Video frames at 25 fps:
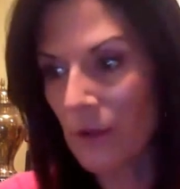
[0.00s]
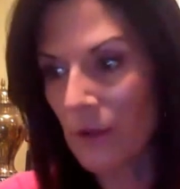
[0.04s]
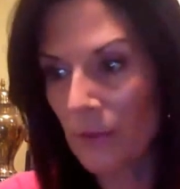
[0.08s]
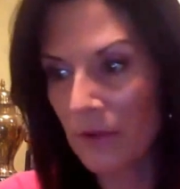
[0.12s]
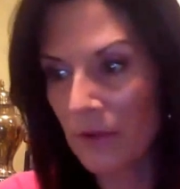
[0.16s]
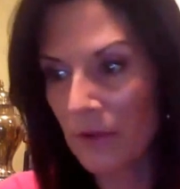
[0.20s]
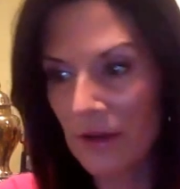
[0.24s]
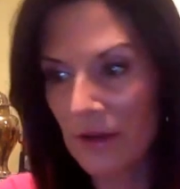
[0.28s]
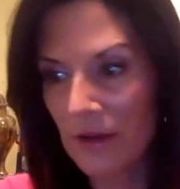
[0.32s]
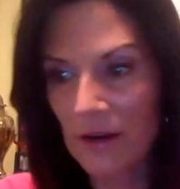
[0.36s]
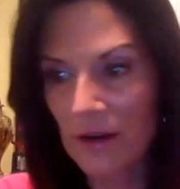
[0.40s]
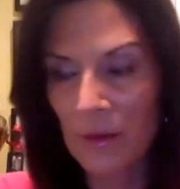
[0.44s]

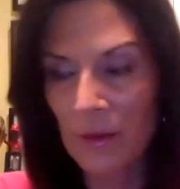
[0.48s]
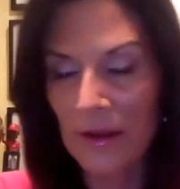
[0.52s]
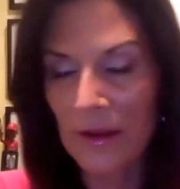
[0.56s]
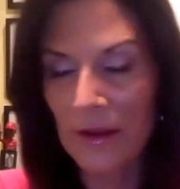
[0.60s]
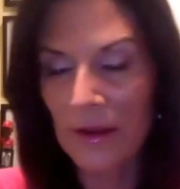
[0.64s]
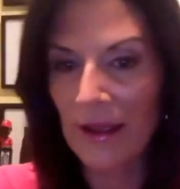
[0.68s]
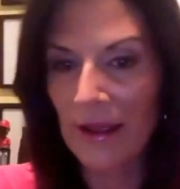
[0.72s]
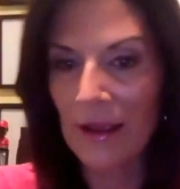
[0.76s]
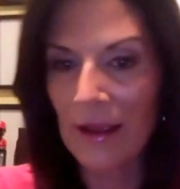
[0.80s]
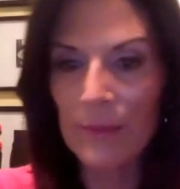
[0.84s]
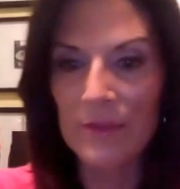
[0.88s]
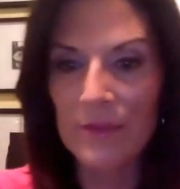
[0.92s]
People didn't know my
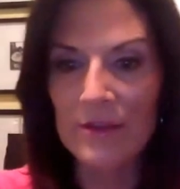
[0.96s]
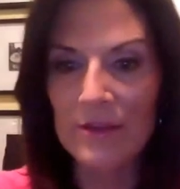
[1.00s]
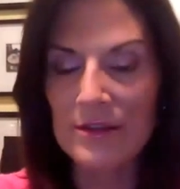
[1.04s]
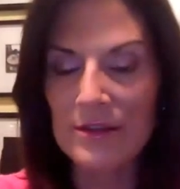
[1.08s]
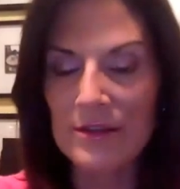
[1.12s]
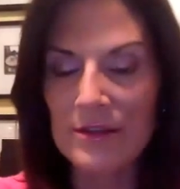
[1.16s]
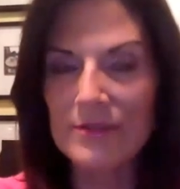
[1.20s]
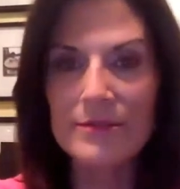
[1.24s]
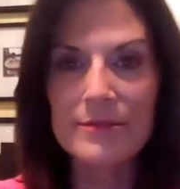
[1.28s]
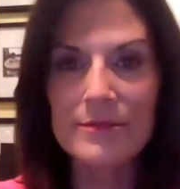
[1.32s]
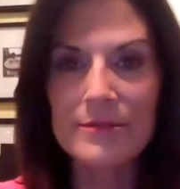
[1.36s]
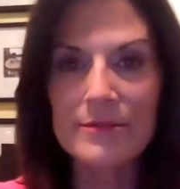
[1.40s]
name. They
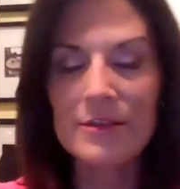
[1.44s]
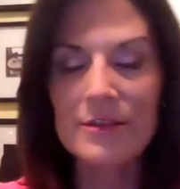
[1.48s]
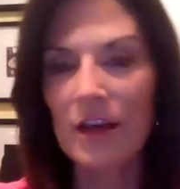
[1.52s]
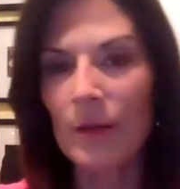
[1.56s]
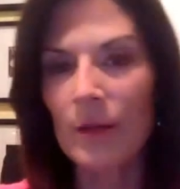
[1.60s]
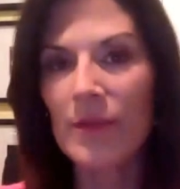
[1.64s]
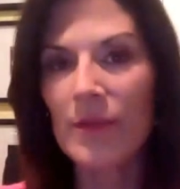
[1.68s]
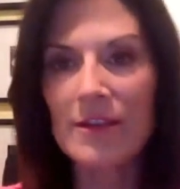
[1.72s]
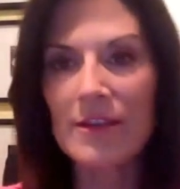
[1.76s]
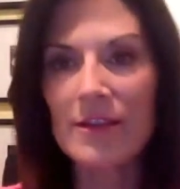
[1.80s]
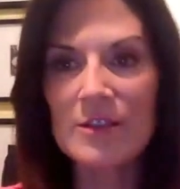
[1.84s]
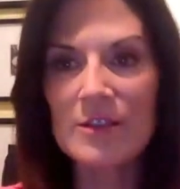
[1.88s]
just called
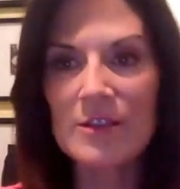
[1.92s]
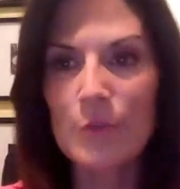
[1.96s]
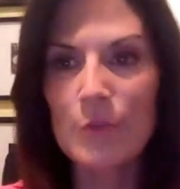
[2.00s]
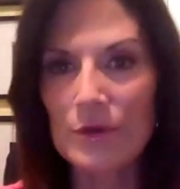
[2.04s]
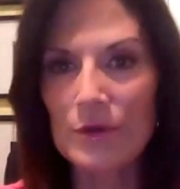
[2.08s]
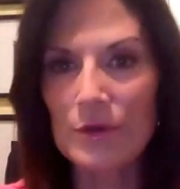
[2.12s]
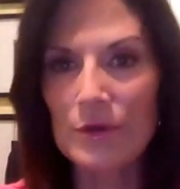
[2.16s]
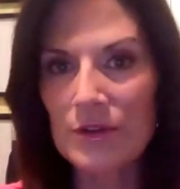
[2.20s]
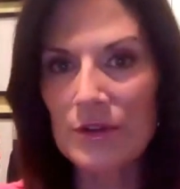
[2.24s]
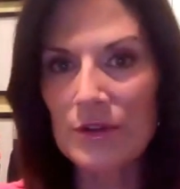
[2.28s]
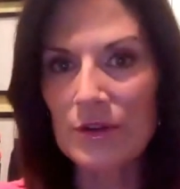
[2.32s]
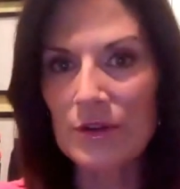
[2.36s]
me that
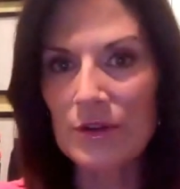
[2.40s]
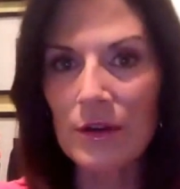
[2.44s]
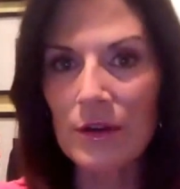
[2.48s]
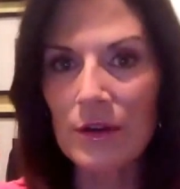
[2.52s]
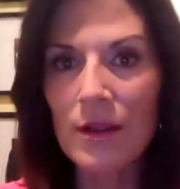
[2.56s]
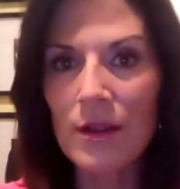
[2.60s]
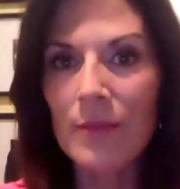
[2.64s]
sports girl.